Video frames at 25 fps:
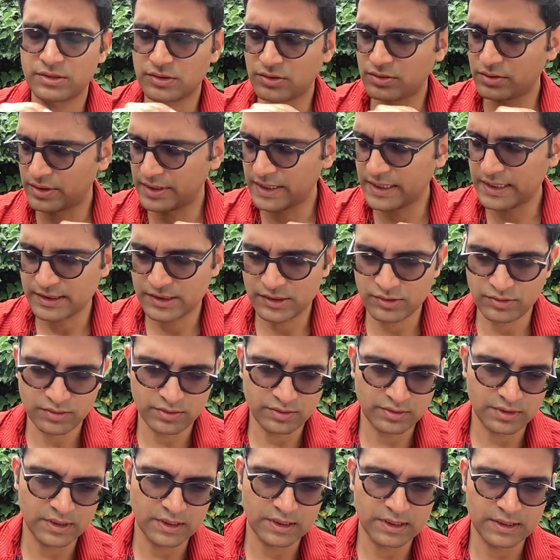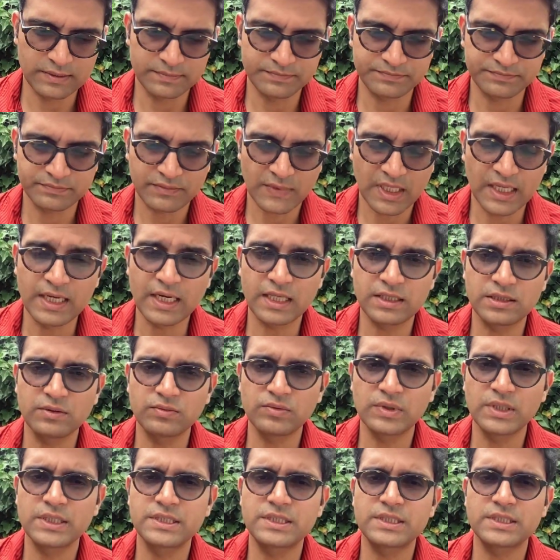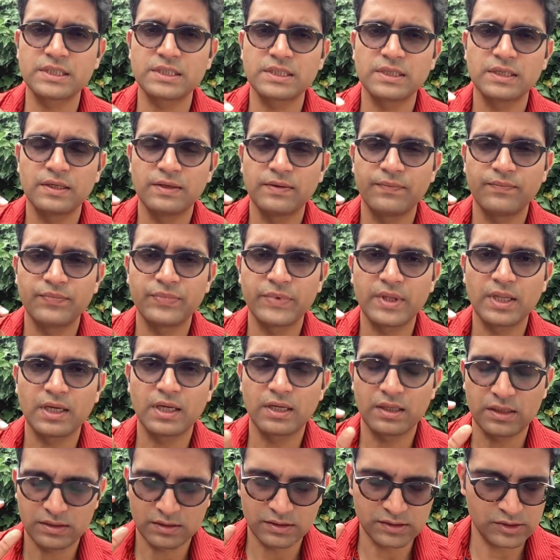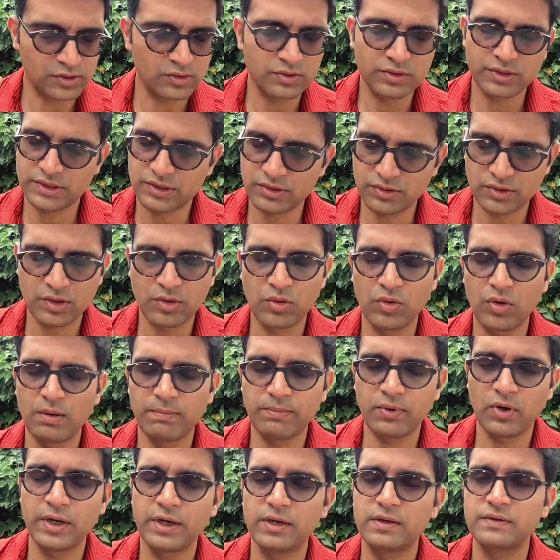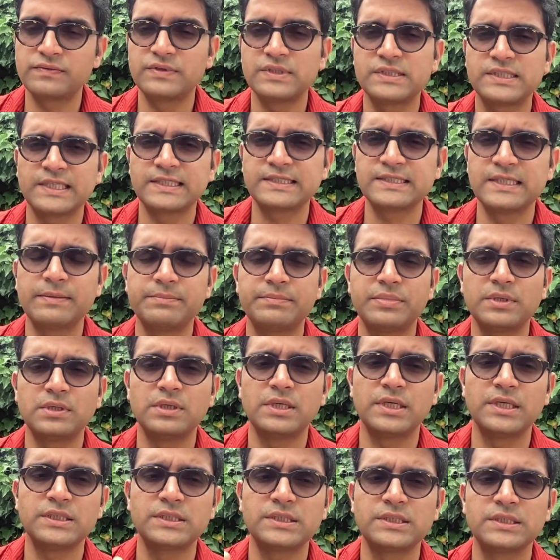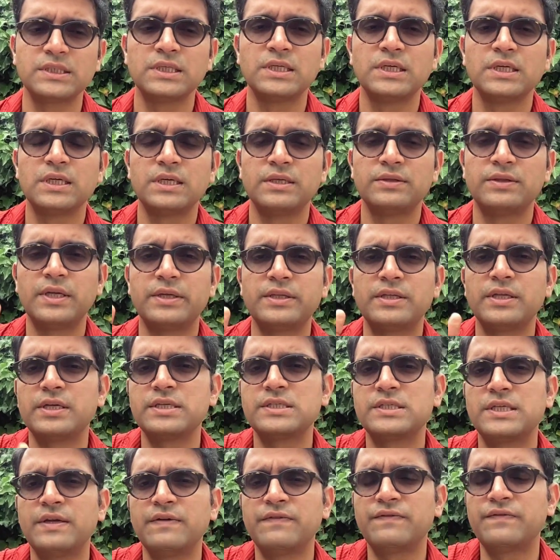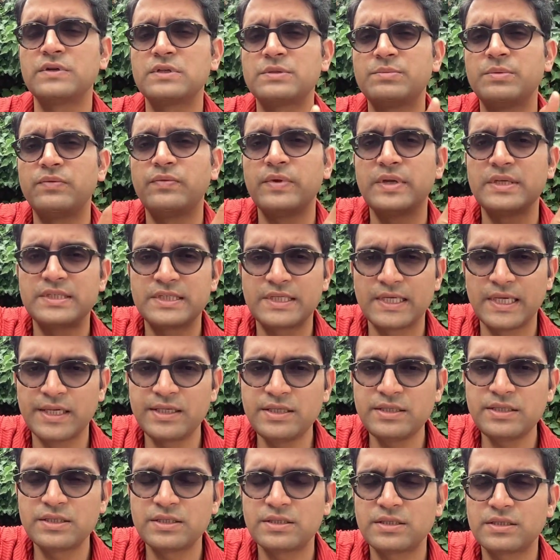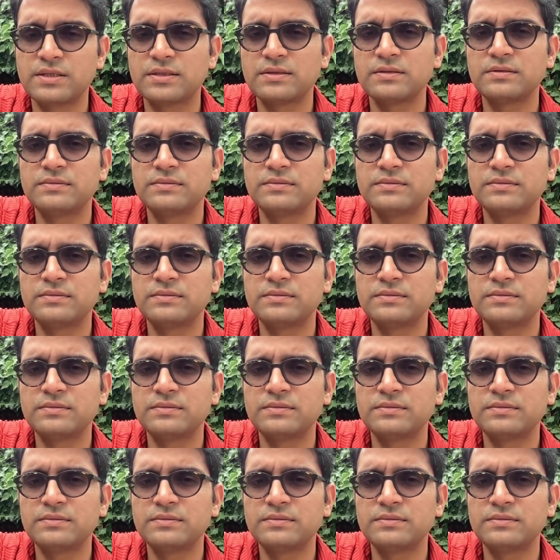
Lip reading: So in other words, so the whole point of this example is that there is a difference between sense